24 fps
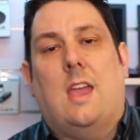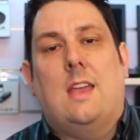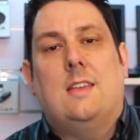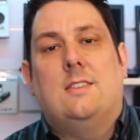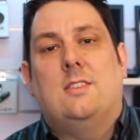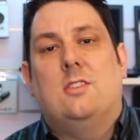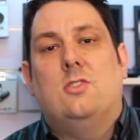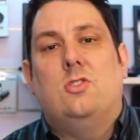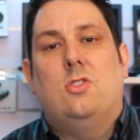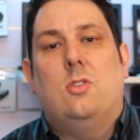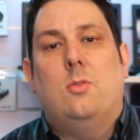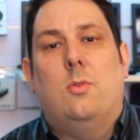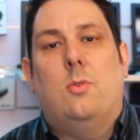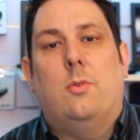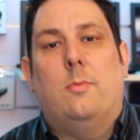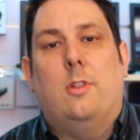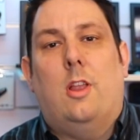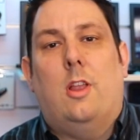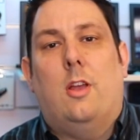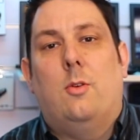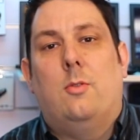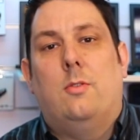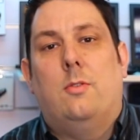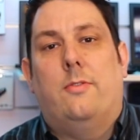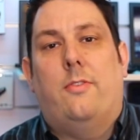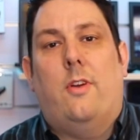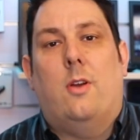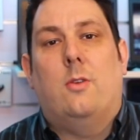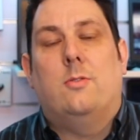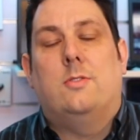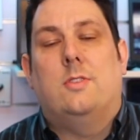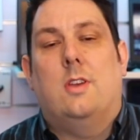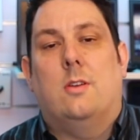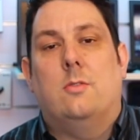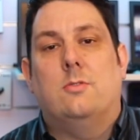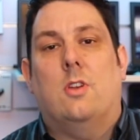cases you upload
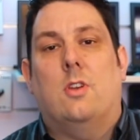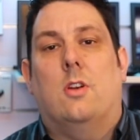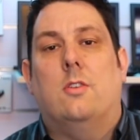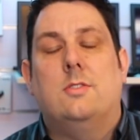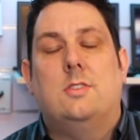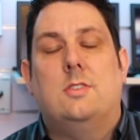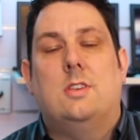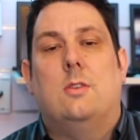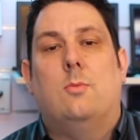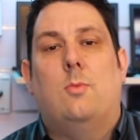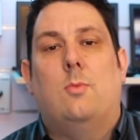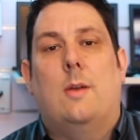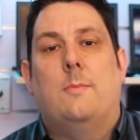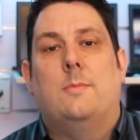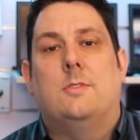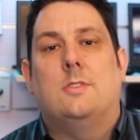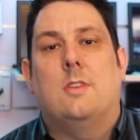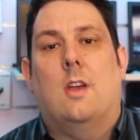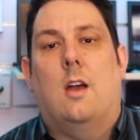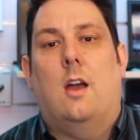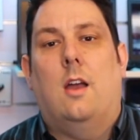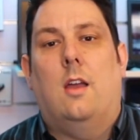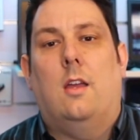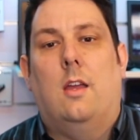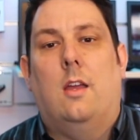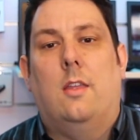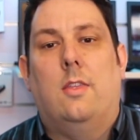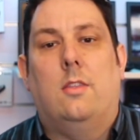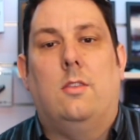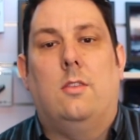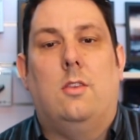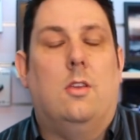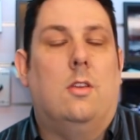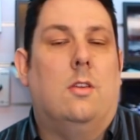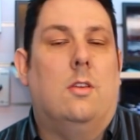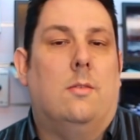photos onto your website
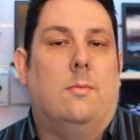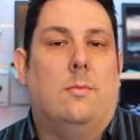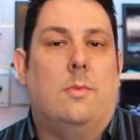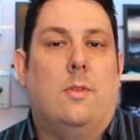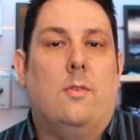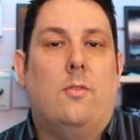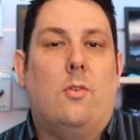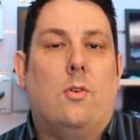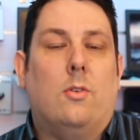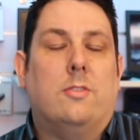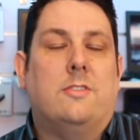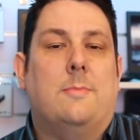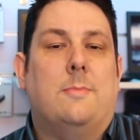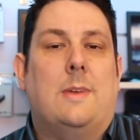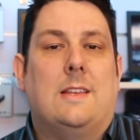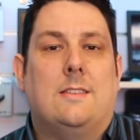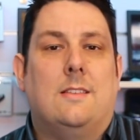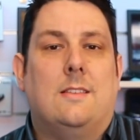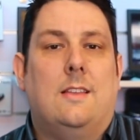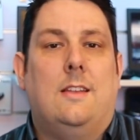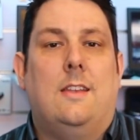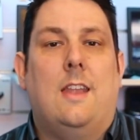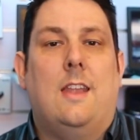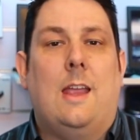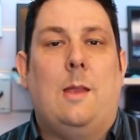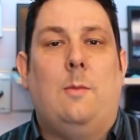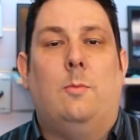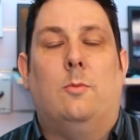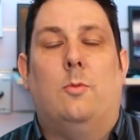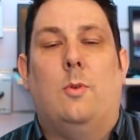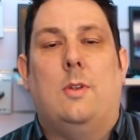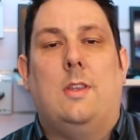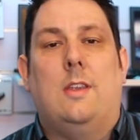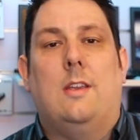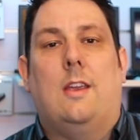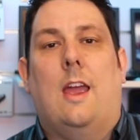and they're automatically named
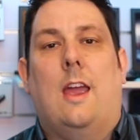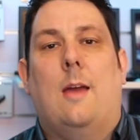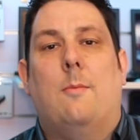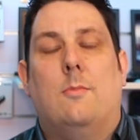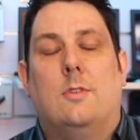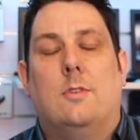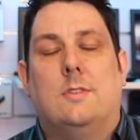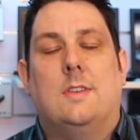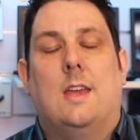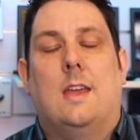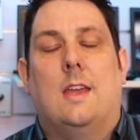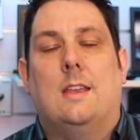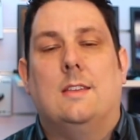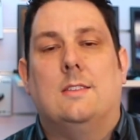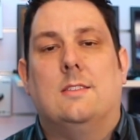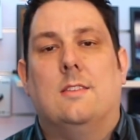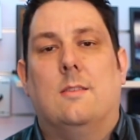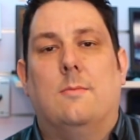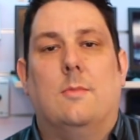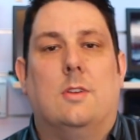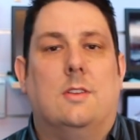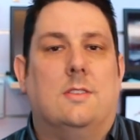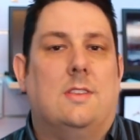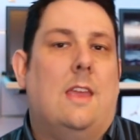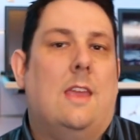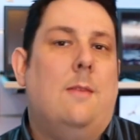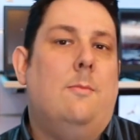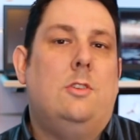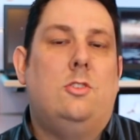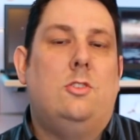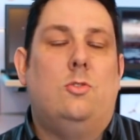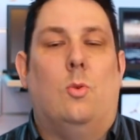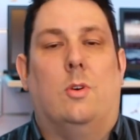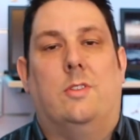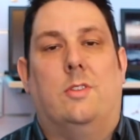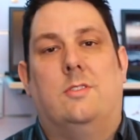when your camera takes them as
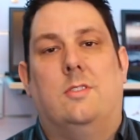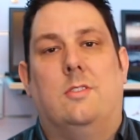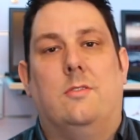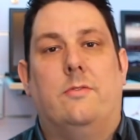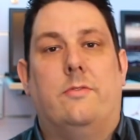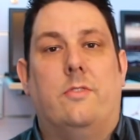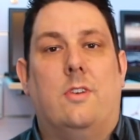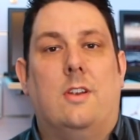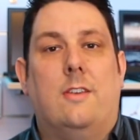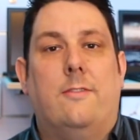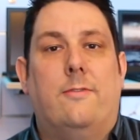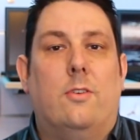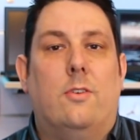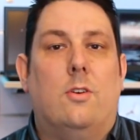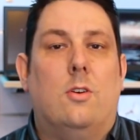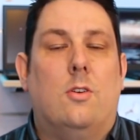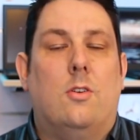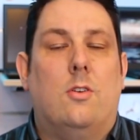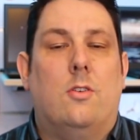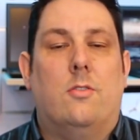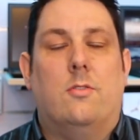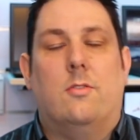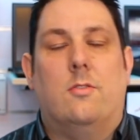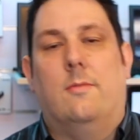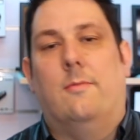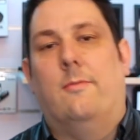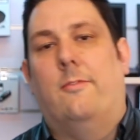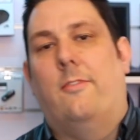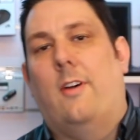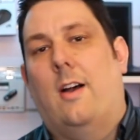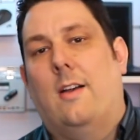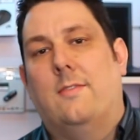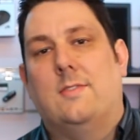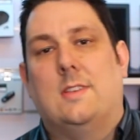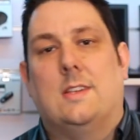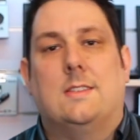image 1, 2, 3, 4 and
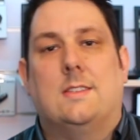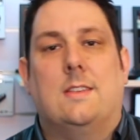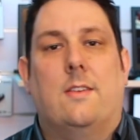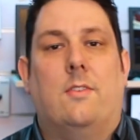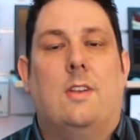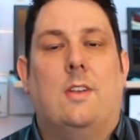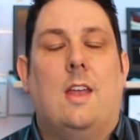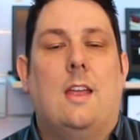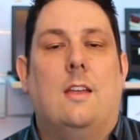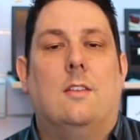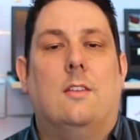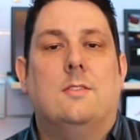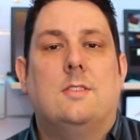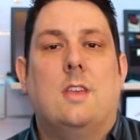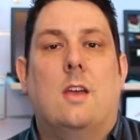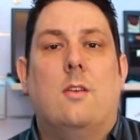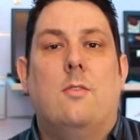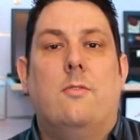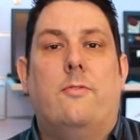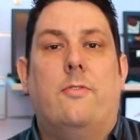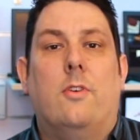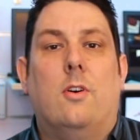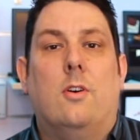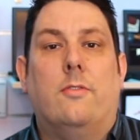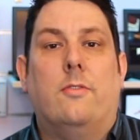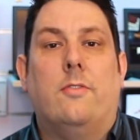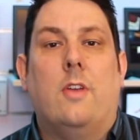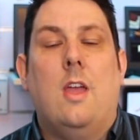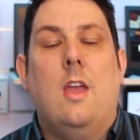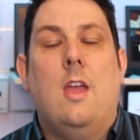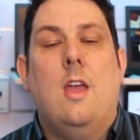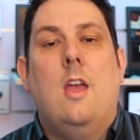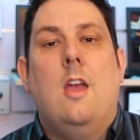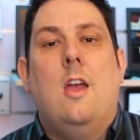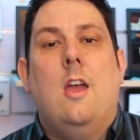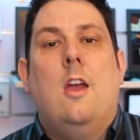5, 6, 7, 8 and so forth.
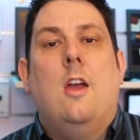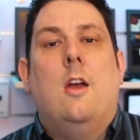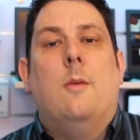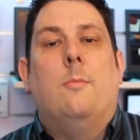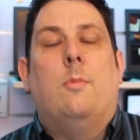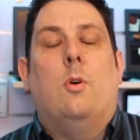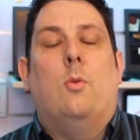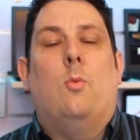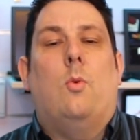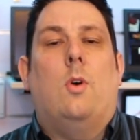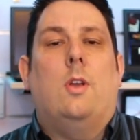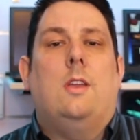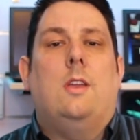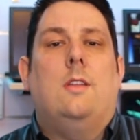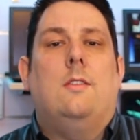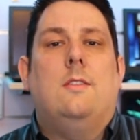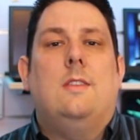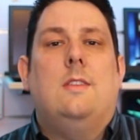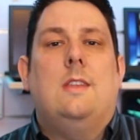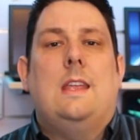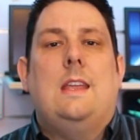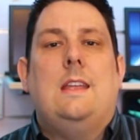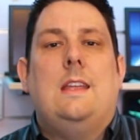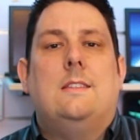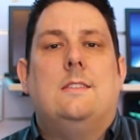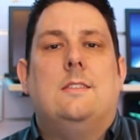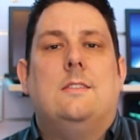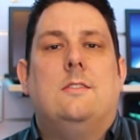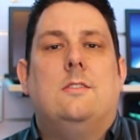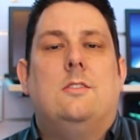But what you need to